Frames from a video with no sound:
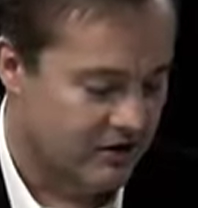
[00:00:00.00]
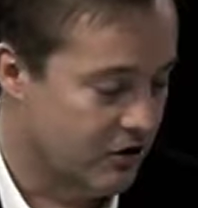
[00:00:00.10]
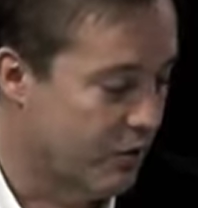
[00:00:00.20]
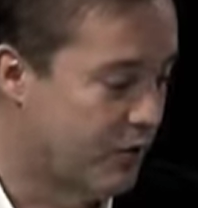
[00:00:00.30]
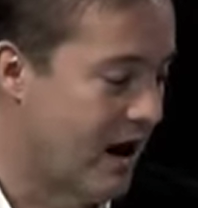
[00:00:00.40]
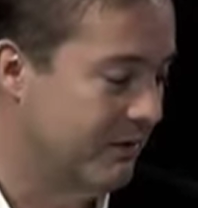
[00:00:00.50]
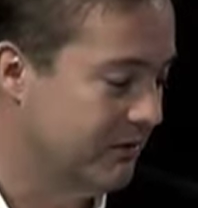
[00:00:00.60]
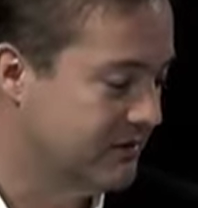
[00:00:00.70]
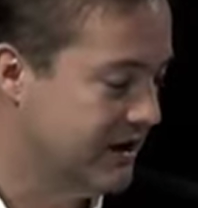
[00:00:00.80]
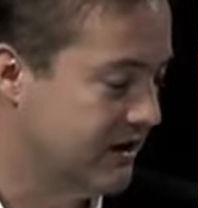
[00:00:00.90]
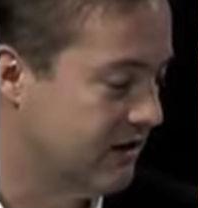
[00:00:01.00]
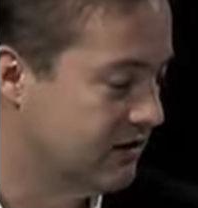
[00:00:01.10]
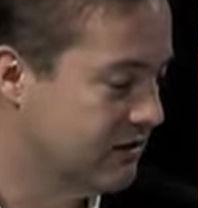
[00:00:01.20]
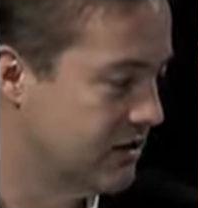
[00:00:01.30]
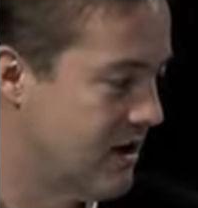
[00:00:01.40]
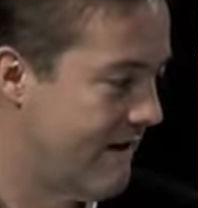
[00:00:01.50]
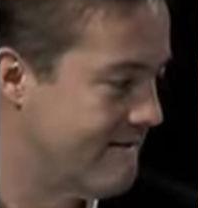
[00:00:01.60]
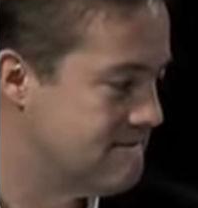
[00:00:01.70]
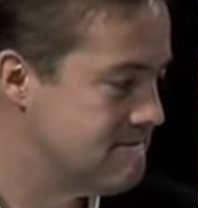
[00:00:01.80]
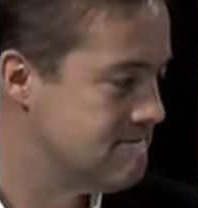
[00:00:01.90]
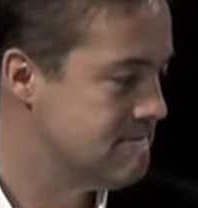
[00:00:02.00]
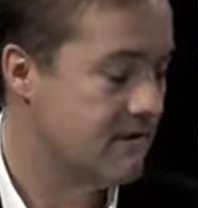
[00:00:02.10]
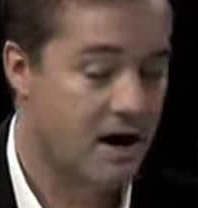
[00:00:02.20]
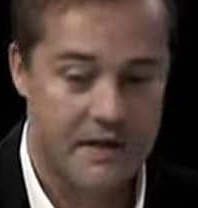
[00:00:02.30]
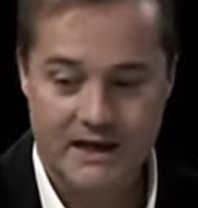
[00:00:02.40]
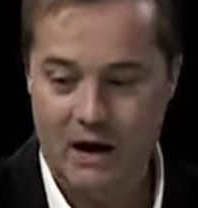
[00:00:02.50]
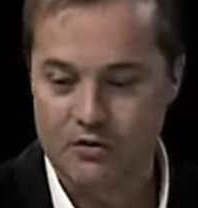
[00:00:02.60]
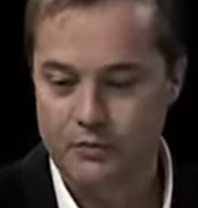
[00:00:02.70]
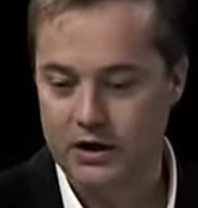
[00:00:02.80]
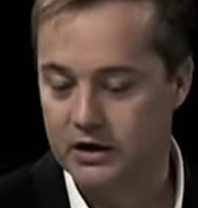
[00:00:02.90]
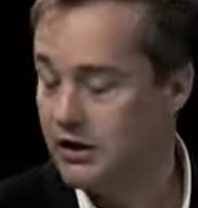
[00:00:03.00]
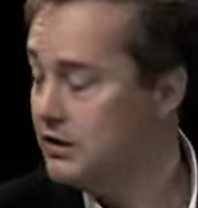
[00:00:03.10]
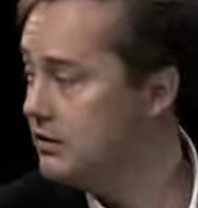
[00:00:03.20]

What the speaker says: No problem. Take care. I think that was pretty good.